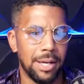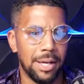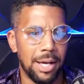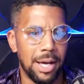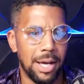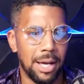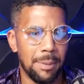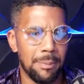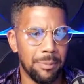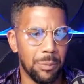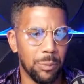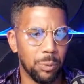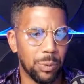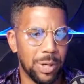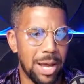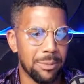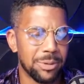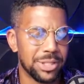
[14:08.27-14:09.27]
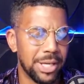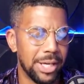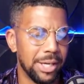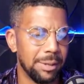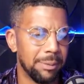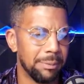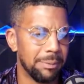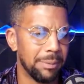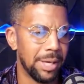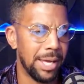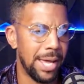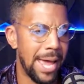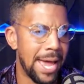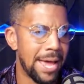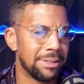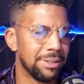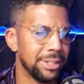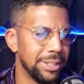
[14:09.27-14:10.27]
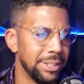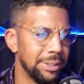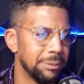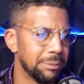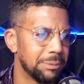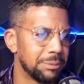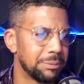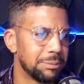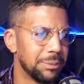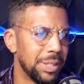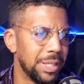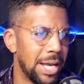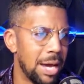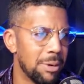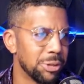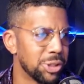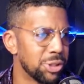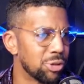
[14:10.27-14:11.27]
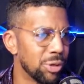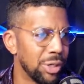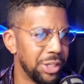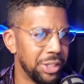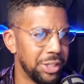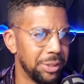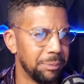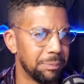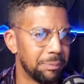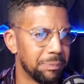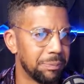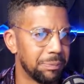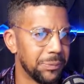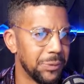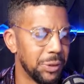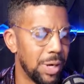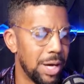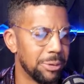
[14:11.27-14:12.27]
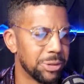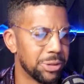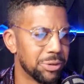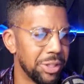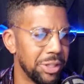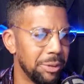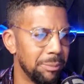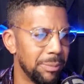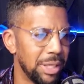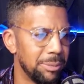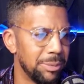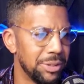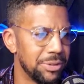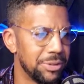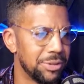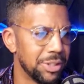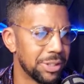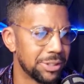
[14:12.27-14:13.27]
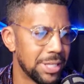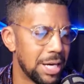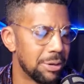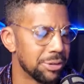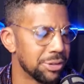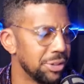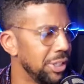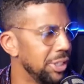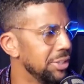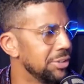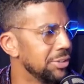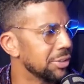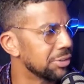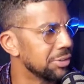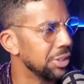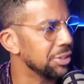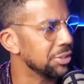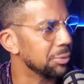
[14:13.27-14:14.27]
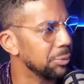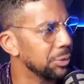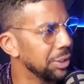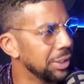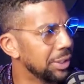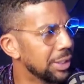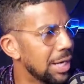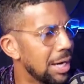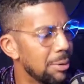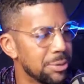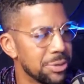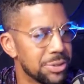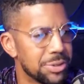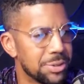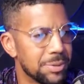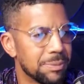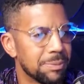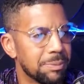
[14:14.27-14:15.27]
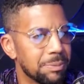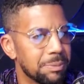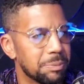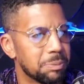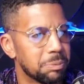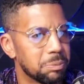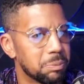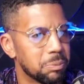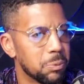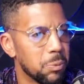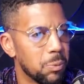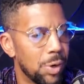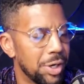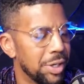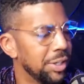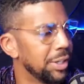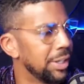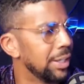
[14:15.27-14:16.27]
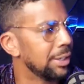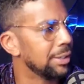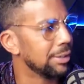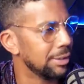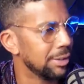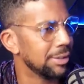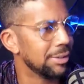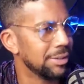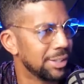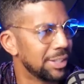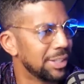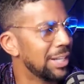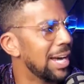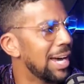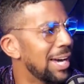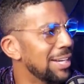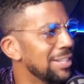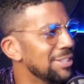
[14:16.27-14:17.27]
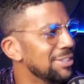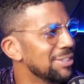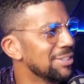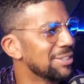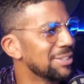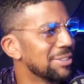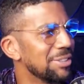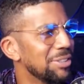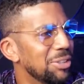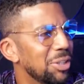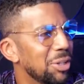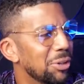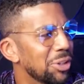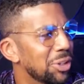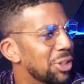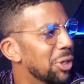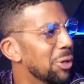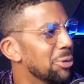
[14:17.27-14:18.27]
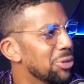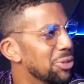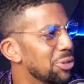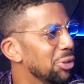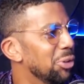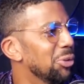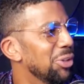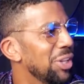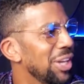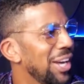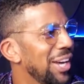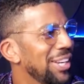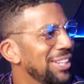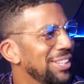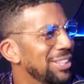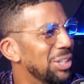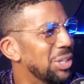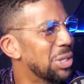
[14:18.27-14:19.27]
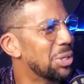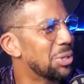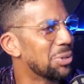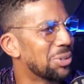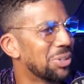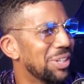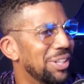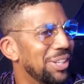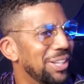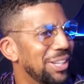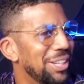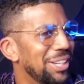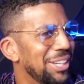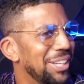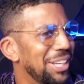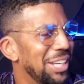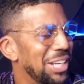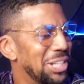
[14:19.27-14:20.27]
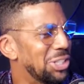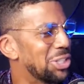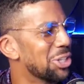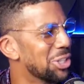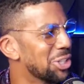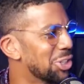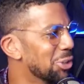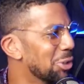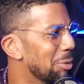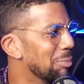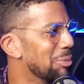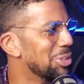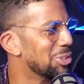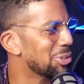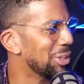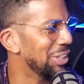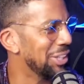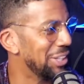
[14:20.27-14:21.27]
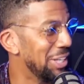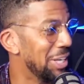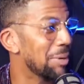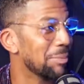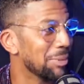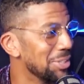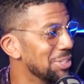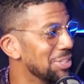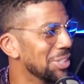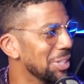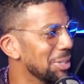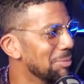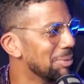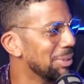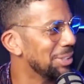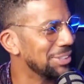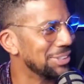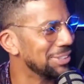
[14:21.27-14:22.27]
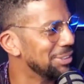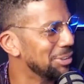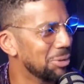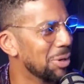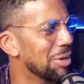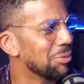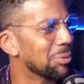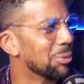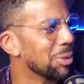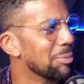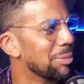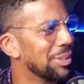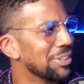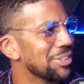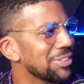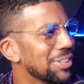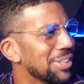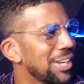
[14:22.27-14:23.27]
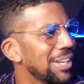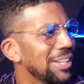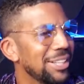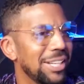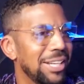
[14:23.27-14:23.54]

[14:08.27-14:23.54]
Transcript: um, when I was a, athlete and I was training, you know, I was training maybe six hours a day, six days a week. Mm-hmm. I was mm-hmm. one of the, the, the guys, you know, the coach knew that, you know, he's going to show up in training camp in mm-hmm. shape. He's mm-hmm. you don't mm-hmm. have to worry about this guy.